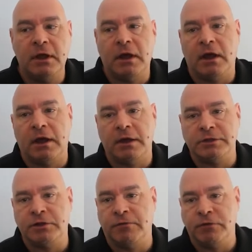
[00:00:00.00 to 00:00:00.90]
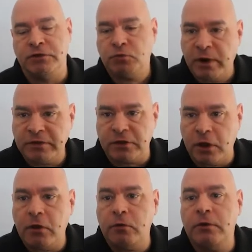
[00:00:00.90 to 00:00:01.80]
So if you just write the
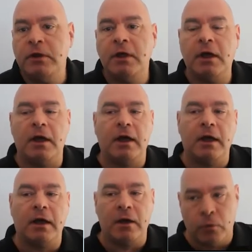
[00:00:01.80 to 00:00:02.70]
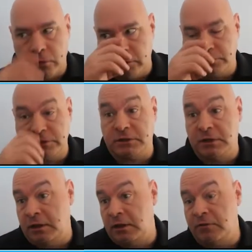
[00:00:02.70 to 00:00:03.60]
code, or you
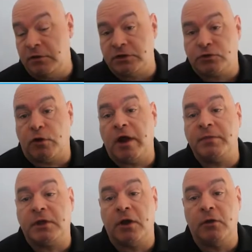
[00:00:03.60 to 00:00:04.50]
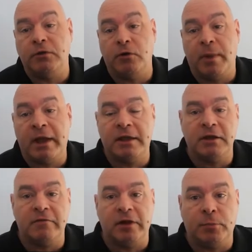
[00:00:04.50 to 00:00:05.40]
just even describe the code, your
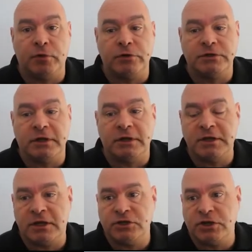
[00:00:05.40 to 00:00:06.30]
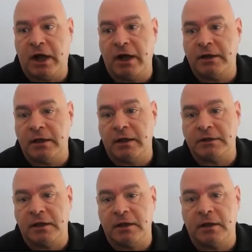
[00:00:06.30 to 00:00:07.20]
backend developers take a shot
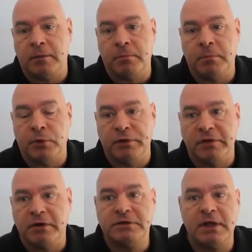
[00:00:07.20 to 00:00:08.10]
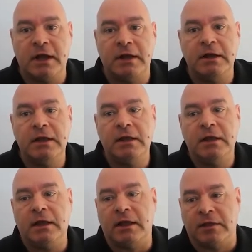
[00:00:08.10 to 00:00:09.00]
at building their side.
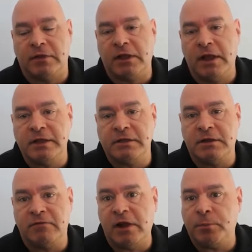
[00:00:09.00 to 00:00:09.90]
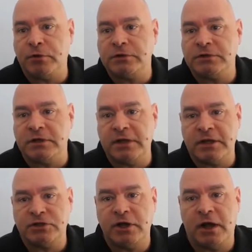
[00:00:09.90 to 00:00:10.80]
The client developers
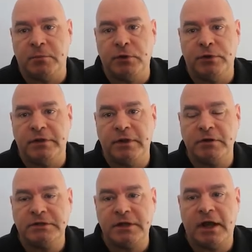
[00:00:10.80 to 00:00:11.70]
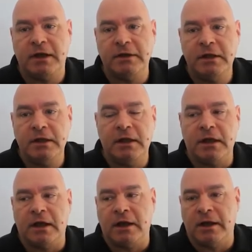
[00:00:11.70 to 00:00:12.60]
take a shot at building their side.
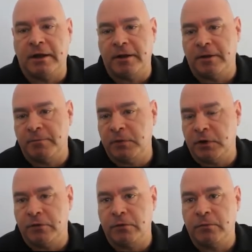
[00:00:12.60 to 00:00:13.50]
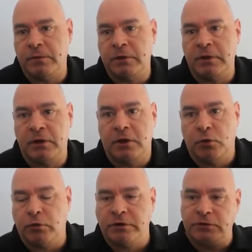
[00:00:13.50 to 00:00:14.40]

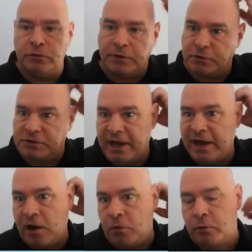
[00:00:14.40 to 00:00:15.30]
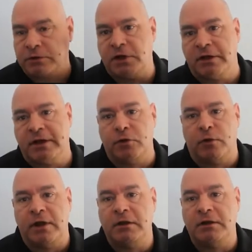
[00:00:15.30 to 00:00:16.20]
In order to understand how it works on
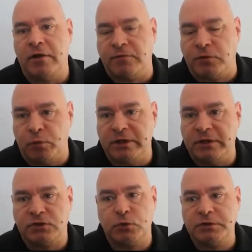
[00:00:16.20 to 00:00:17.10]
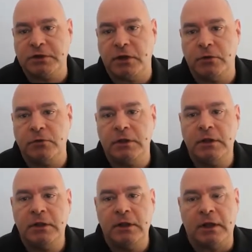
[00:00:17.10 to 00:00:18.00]
either end, you have to read the source code.
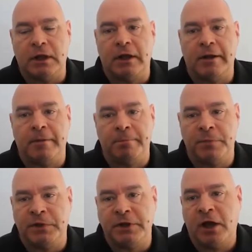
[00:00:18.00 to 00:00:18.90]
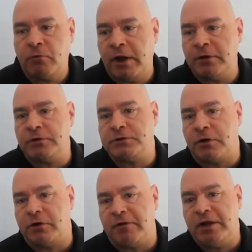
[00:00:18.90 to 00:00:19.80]
The doc writers
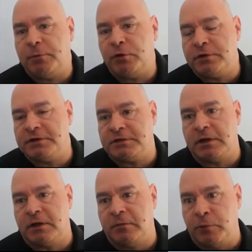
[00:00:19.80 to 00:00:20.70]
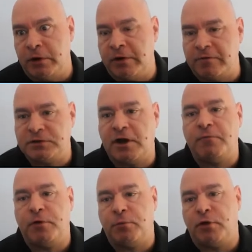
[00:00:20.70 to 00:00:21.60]
aren't available because we don't have a
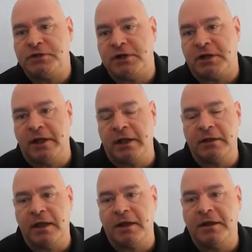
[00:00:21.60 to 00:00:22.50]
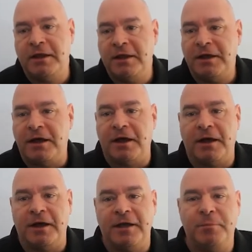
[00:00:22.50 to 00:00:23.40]
software project yet.
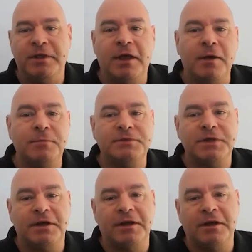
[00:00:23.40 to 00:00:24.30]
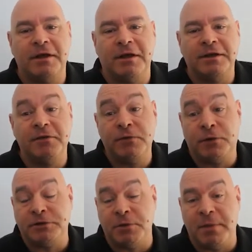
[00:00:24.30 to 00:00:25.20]
It becomes
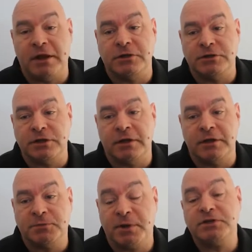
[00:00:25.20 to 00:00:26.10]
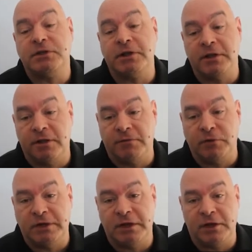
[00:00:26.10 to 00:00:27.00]
difficult to manage, especially if you
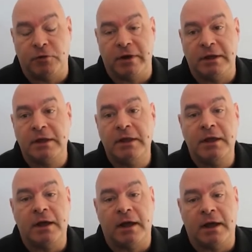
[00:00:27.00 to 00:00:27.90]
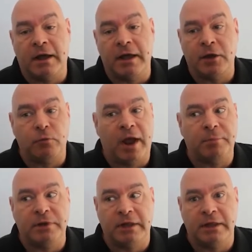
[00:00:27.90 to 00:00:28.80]
need to iterate and
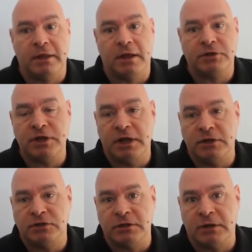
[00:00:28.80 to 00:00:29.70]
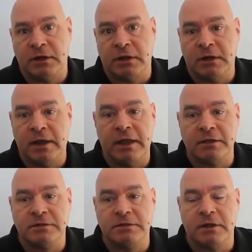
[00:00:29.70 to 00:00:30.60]
rapidly change and
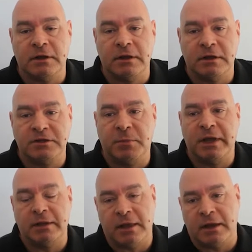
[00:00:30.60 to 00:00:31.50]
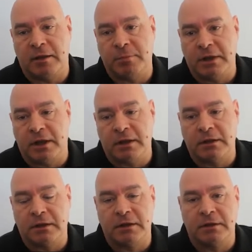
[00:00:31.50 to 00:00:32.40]
enhance and expand that
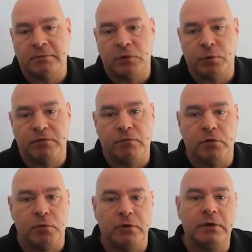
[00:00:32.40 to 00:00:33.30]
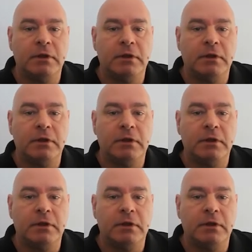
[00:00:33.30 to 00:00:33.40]
API going forward.